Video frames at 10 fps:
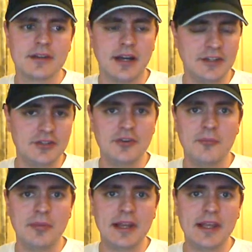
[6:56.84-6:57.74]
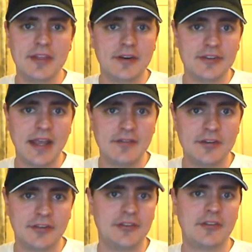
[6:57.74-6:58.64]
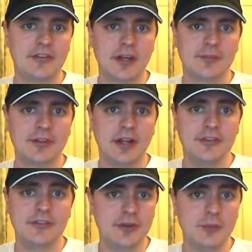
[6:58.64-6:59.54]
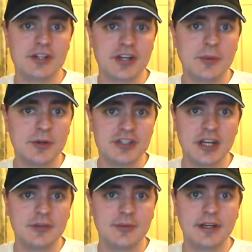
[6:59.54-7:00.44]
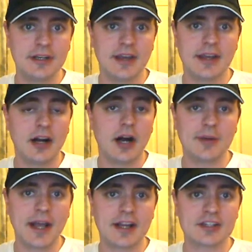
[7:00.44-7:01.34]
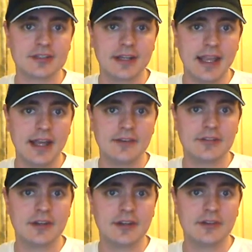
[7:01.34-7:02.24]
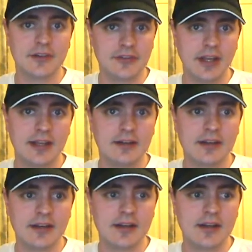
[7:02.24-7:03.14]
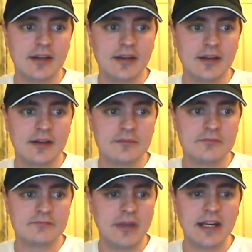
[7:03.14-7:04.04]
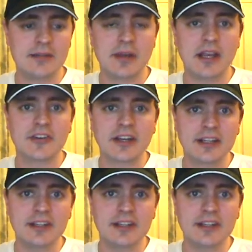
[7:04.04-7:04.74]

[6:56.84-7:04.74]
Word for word: I do not believe there is ever a set of circumstances in which I would genuinely take armed action against the state. Mainly because I'd